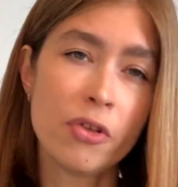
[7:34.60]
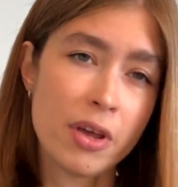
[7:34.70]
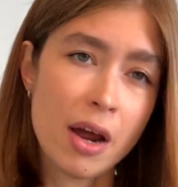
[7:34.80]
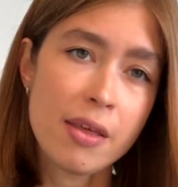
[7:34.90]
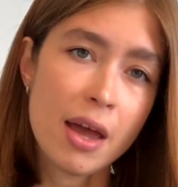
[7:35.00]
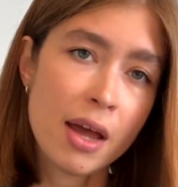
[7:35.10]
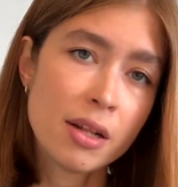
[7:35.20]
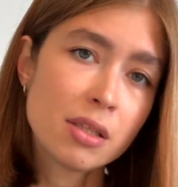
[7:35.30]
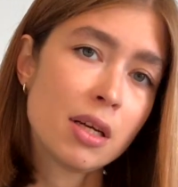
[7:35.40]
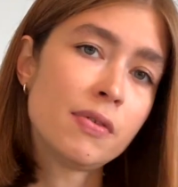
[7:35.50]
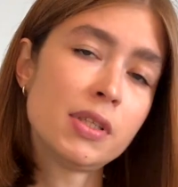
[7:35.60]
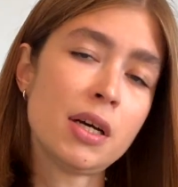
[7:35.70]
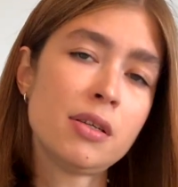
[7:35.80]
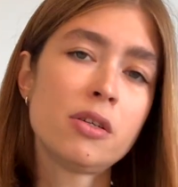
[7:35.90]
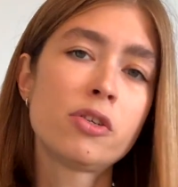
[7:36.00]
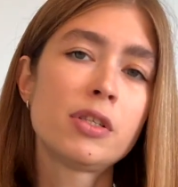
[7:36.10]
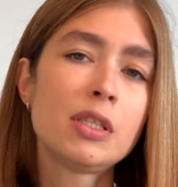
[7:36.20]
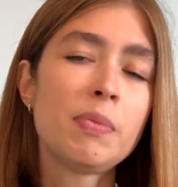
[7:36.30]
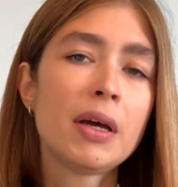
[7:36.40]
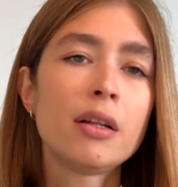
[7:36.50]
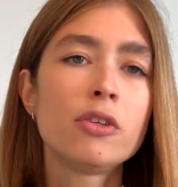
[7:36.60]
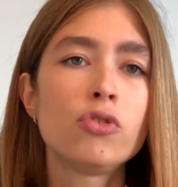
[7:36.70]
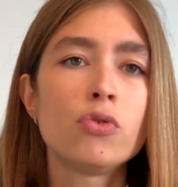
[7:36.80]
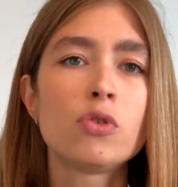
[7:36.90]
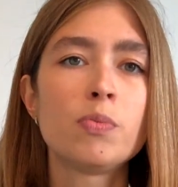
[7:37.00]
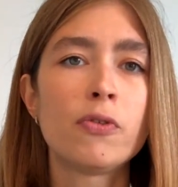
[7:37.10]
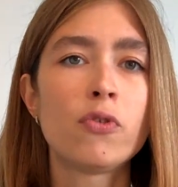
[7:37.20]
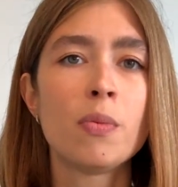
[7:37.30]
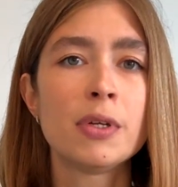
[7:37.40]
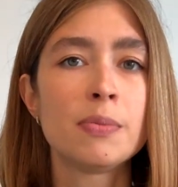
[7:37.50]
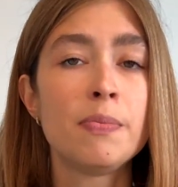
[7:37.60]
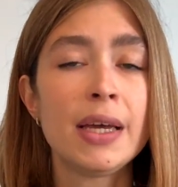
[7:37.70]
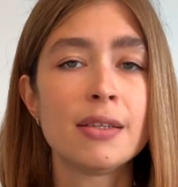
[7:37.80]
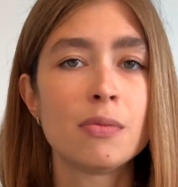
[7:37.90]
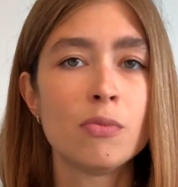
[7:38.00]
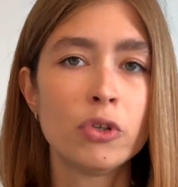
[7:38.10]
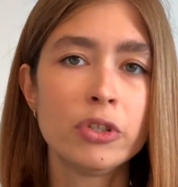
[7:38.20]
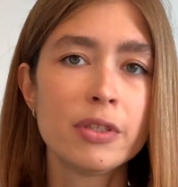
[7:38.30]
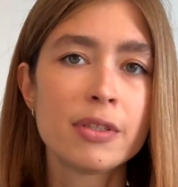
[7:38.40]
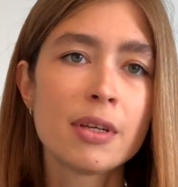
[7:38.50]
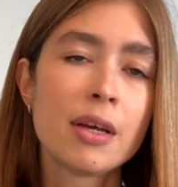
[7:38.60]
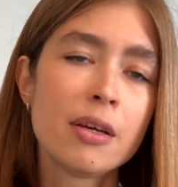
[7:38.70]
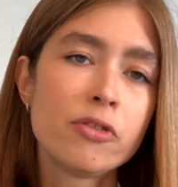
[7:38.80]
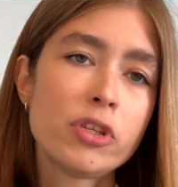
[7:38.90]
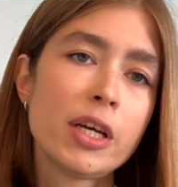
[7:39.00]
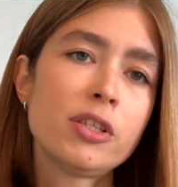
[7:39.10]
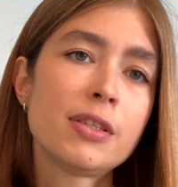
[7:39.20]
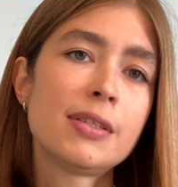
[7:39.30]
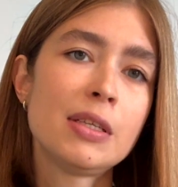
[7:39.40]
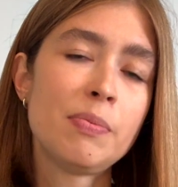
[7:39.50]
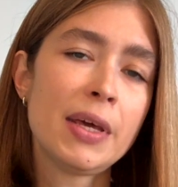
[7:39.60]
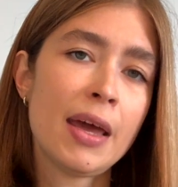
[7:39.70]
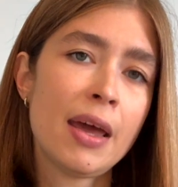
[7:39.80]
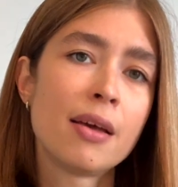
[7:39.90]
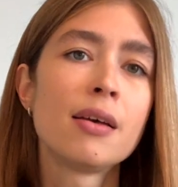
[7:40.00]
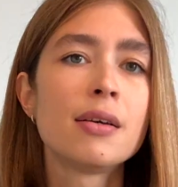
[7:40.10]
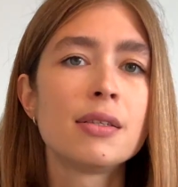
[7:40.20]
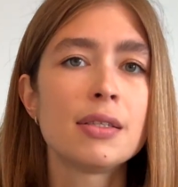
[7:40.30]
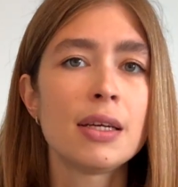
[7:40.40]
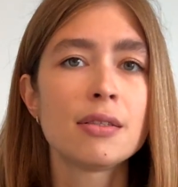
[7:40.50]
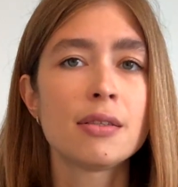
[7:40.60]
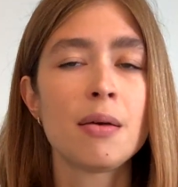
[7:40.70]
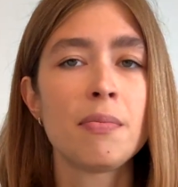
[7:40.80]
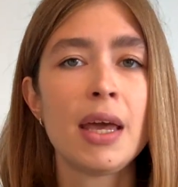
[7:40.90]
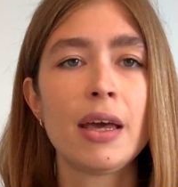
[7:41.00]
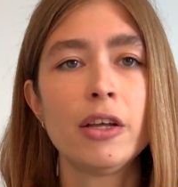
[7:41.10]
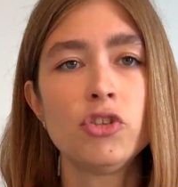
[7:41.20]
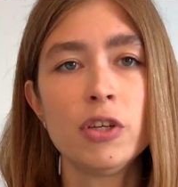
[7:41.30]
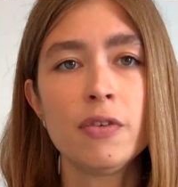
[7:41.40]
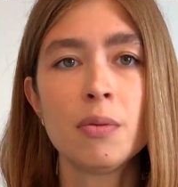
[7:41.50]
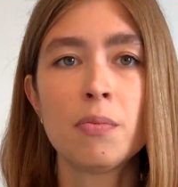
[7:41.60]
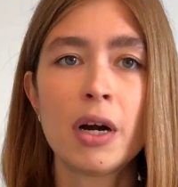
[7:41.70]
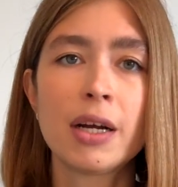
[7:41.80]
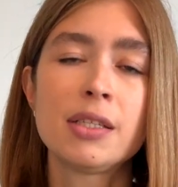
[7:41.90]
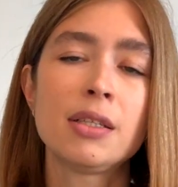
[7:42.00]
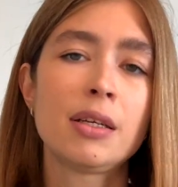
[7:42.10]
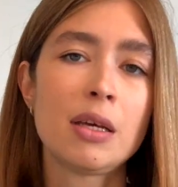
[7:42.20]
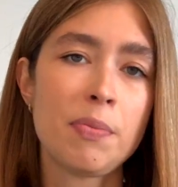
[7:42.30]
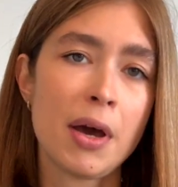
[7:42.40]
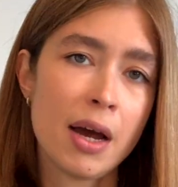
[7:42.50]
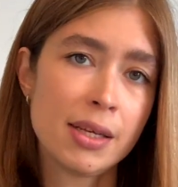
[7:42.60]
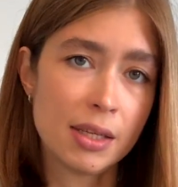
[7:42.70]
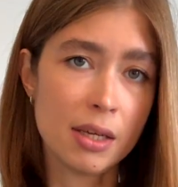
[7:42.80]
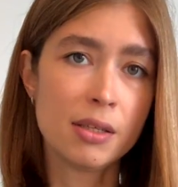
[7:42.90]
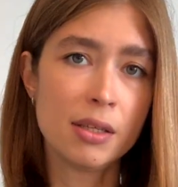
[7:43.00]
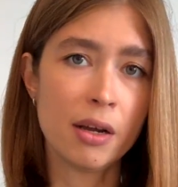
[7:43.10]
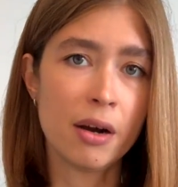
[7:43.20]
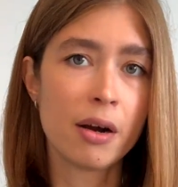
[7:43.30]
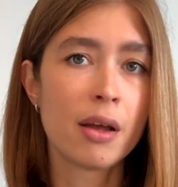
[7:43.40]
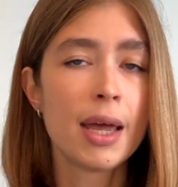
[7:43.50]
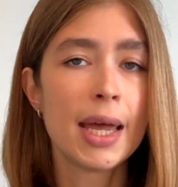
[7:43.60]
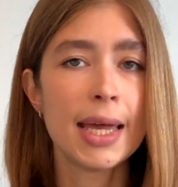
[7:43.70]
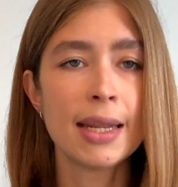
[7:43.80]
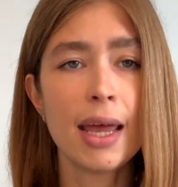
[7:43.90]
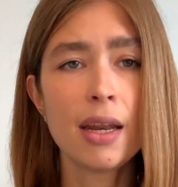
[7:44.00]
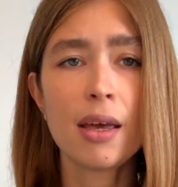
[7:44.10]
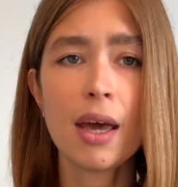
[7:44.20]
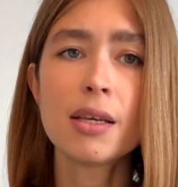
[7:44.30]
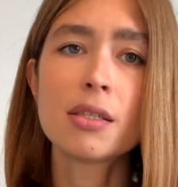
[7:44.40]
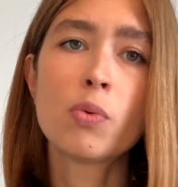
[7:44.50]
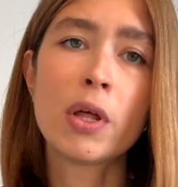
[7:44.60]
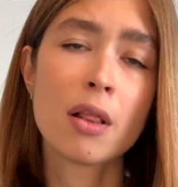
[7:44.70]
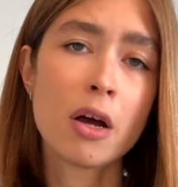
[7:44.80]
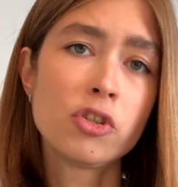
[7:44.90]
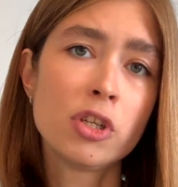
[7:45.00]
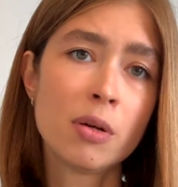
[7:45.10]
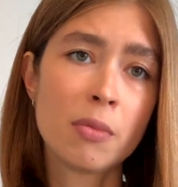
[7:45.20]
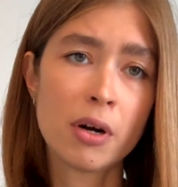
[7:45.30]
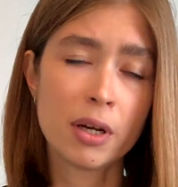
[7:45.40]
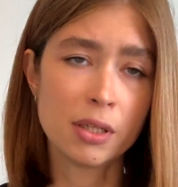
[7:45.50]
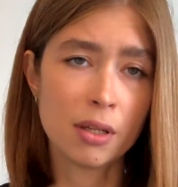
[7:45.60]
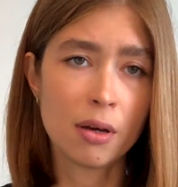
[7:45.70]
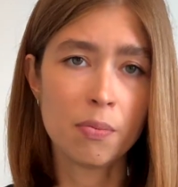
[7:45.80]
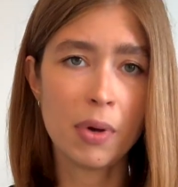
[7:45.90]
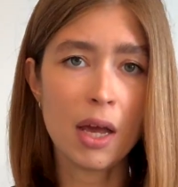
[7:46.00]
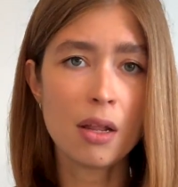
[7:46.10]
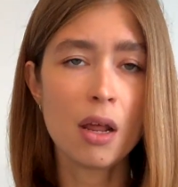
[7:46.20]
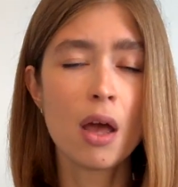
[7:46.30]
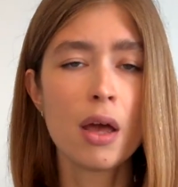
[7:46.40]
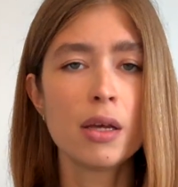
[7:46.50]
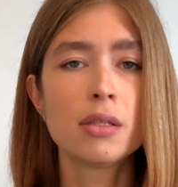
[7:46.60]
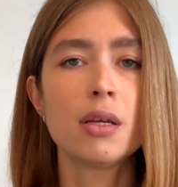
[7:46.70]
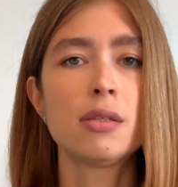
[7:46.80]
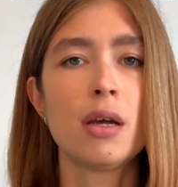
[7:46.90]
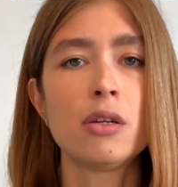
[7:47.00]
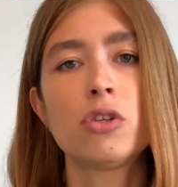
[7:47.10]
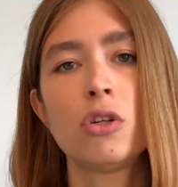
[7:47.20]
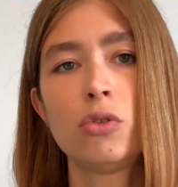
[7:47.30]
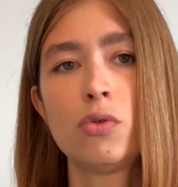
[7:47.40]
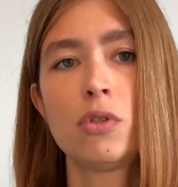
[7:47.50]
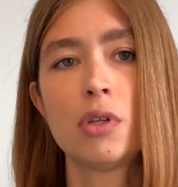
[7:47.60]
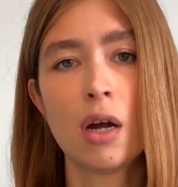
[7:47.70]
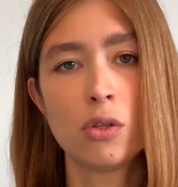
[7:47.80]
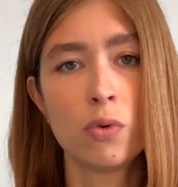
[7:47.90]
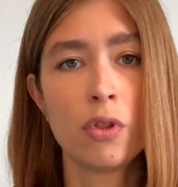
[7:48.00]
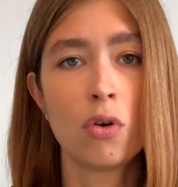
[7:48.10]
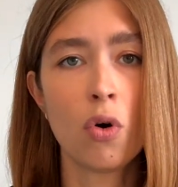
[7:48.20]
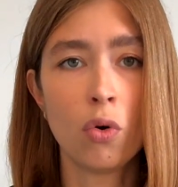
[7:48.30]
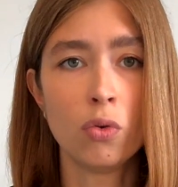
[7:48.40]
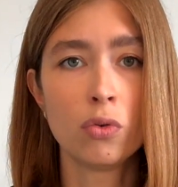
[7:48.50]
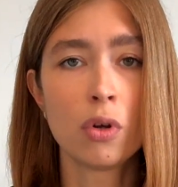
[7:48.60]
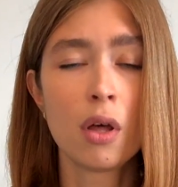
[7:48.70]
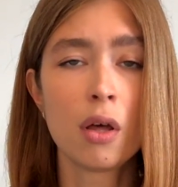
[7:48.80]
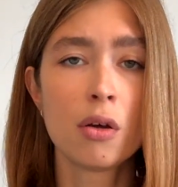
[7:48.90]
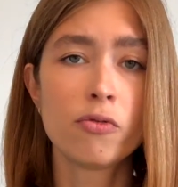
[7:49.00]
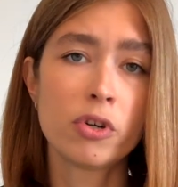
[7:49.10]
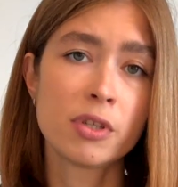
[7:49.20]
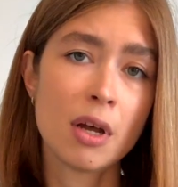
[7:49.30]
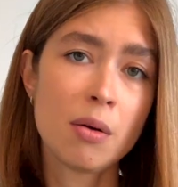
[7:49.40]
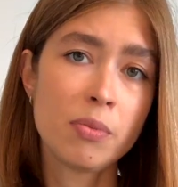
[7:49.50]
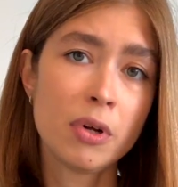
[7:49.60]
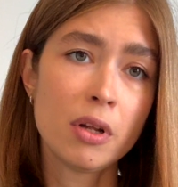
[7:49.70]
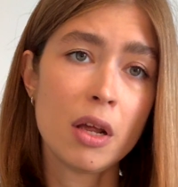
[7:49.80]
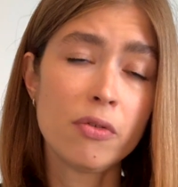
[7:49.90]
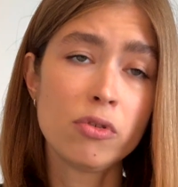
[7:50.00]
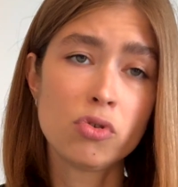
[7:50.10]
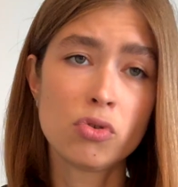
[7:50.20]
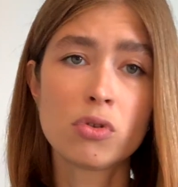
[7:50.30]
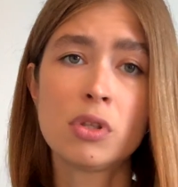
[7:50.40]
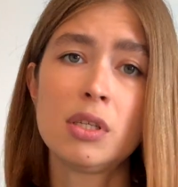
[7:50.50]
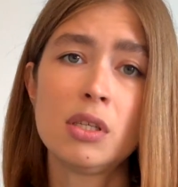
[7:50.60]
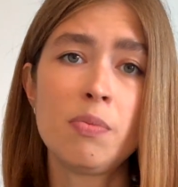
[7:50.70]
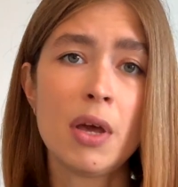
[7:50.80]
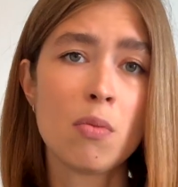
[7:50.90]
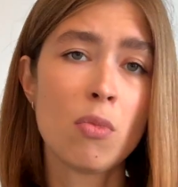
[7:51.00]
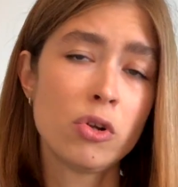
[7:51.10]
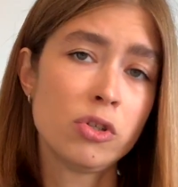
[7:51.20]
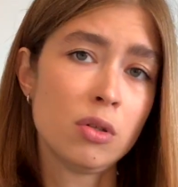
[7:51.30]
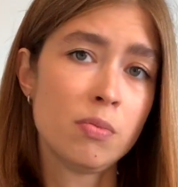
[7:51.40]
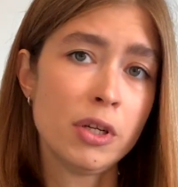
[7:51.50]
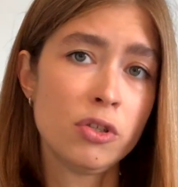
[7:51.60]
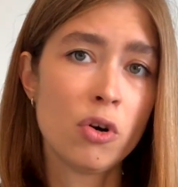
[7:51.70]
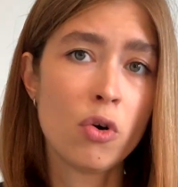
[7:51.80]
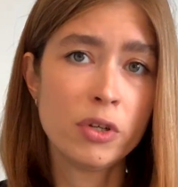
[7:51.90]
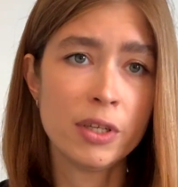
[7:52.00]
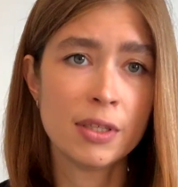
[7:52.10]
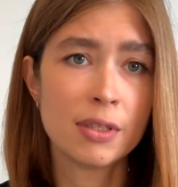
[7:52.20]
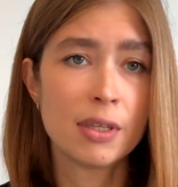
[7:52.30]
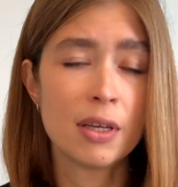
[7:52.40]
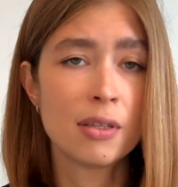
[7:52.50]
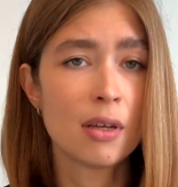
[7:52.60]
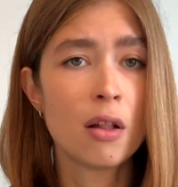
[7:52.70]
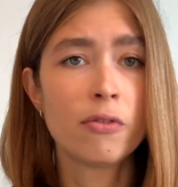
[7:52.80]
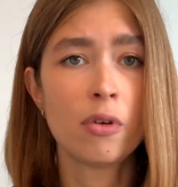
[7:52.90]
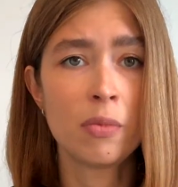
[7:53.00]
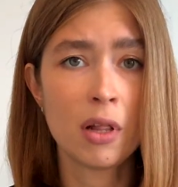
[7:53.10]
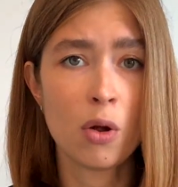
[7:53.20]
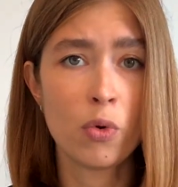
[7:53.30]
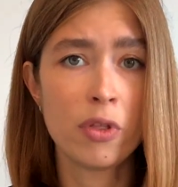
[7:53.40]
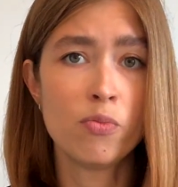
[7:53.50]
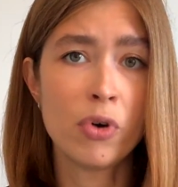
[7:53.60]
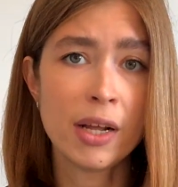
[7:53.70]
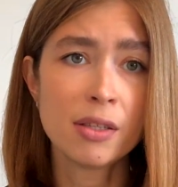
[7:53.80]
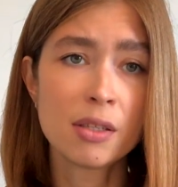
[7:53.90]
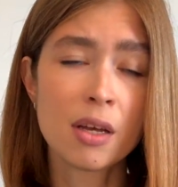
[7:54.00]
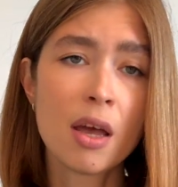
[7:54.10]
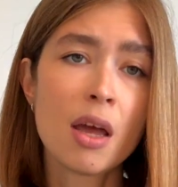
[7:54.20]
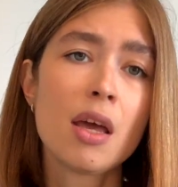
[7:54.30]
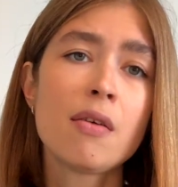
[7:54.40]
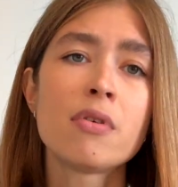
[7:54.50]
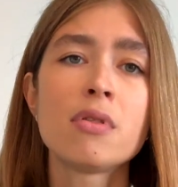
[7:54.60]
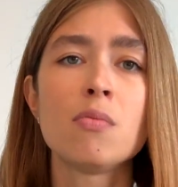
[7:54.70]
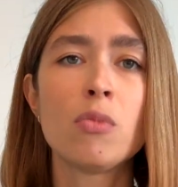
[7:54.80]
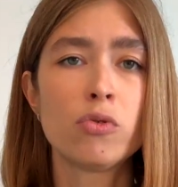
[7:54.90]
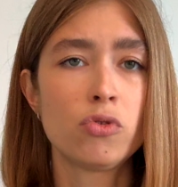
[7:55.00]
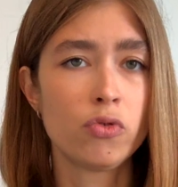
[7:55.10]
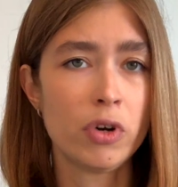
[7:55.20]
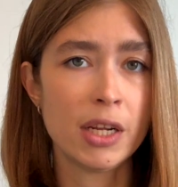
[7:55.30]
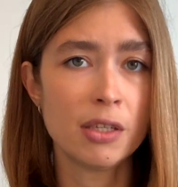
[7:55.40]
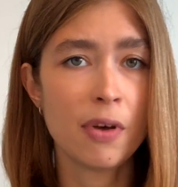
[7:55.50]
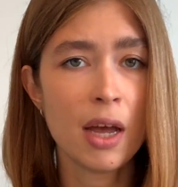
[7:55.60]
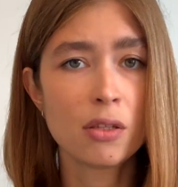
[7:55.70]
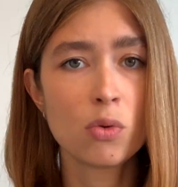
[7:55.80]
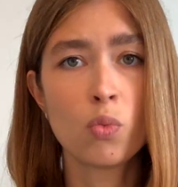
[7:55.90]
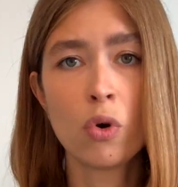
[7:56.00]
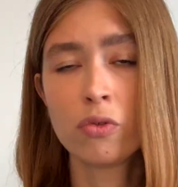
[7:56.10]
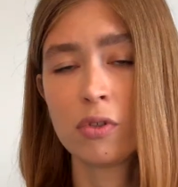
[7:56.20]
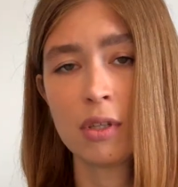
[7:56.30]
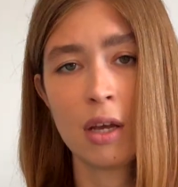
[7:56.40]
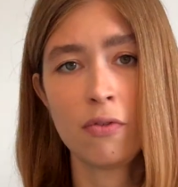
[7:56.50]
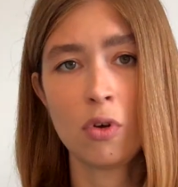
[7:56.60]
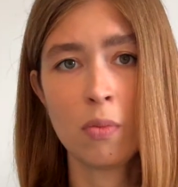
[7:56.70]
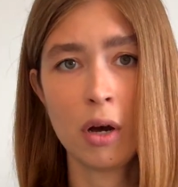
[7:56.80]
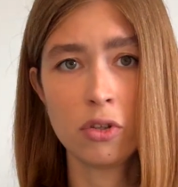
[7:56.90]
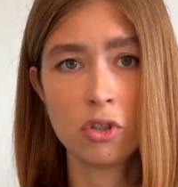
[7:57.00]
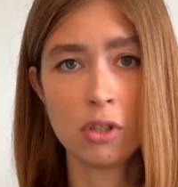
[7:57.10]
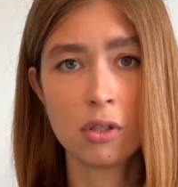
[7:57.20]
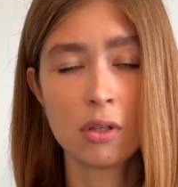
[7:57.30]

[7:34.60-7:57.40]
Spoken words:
the other hand, advertisers typically choose performance-based models, such as CPA, since they make achieving marketing KPIs easier. In any case, when launching a marketing campaign, it's essential to start with a goal. For example, if you choose the CPA model but your audience is unfamiliar with the brand, even the most creative ad won't save your budget.